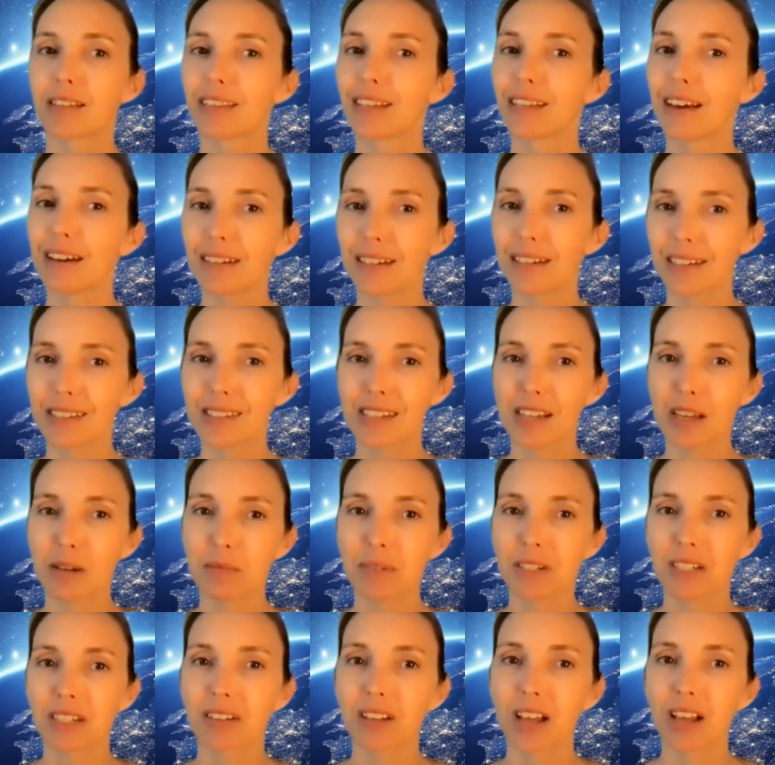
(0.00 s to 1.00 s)
"The
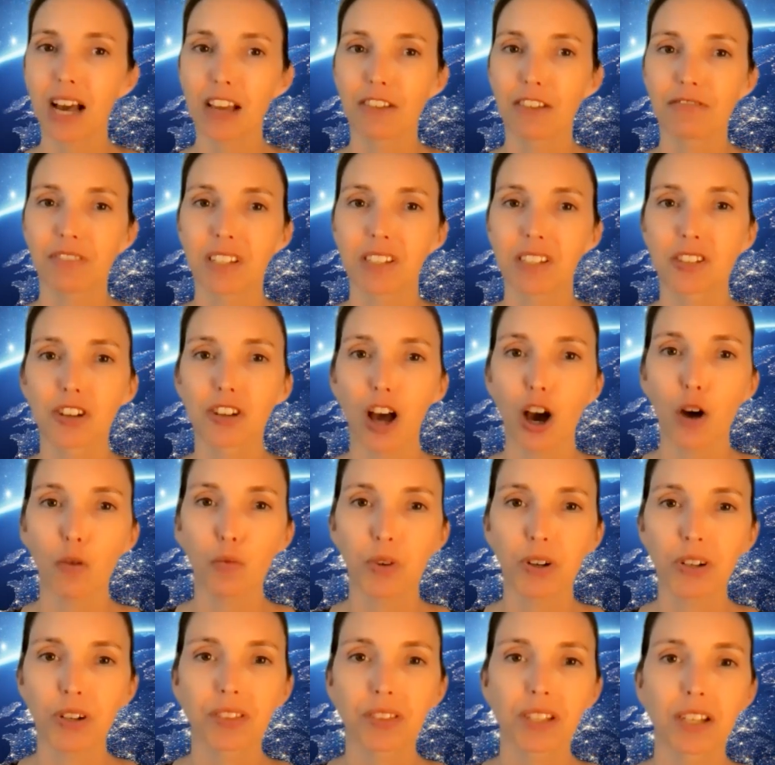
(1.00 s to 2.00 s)
unexamined life is not
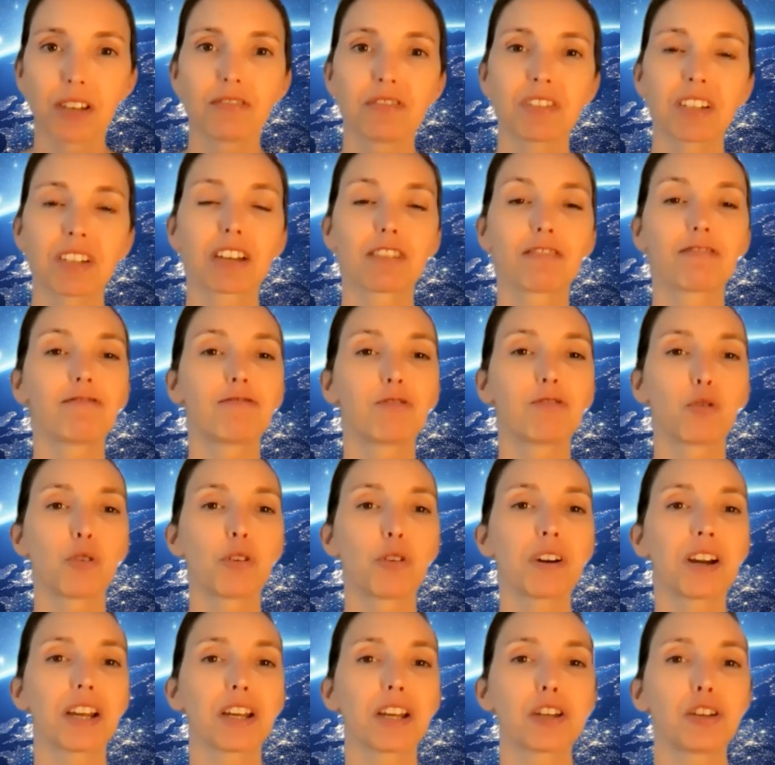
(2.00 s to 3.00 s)
worth living
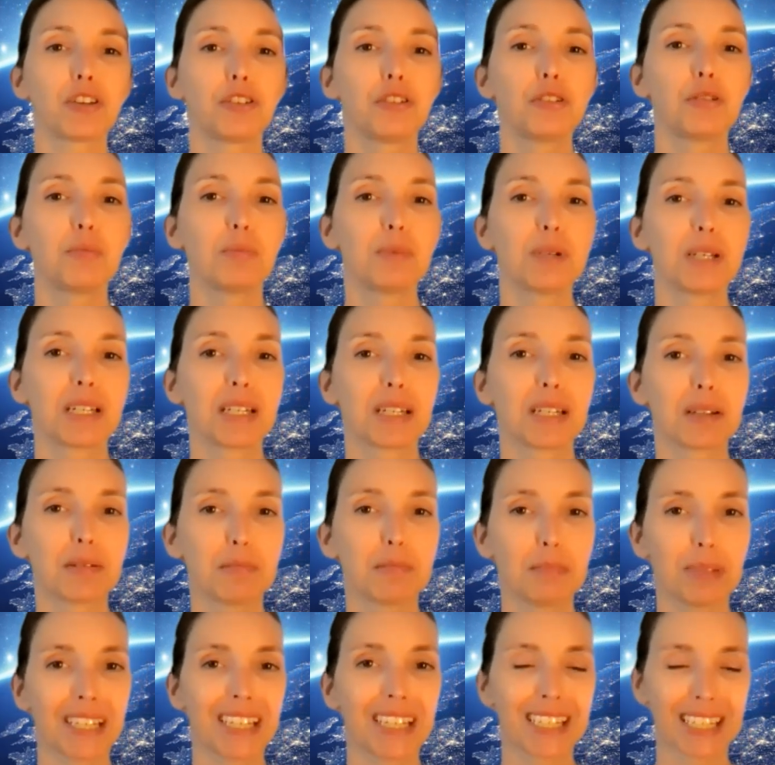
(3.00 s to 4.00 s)
for a human
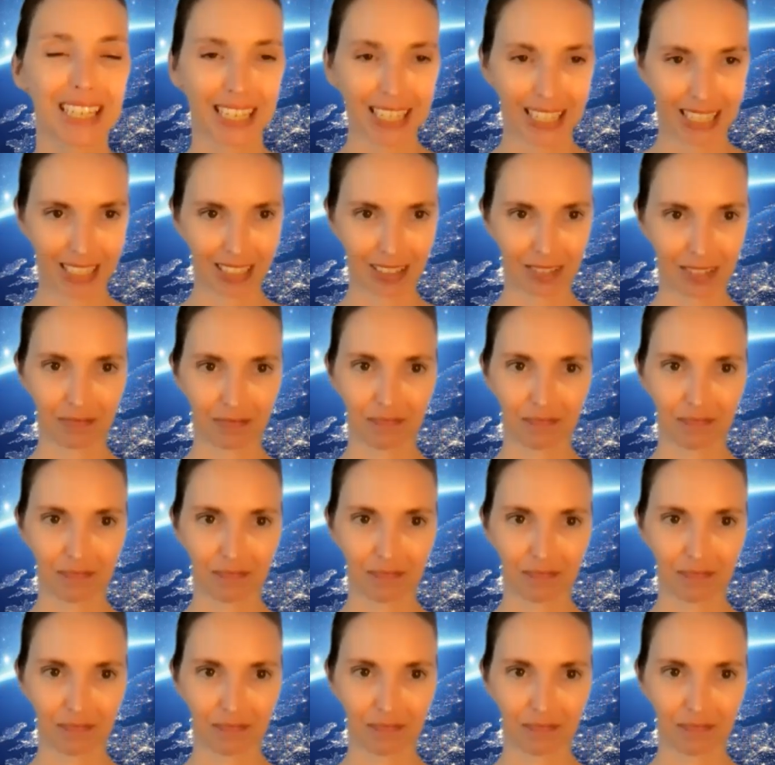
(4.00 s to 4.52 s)
being."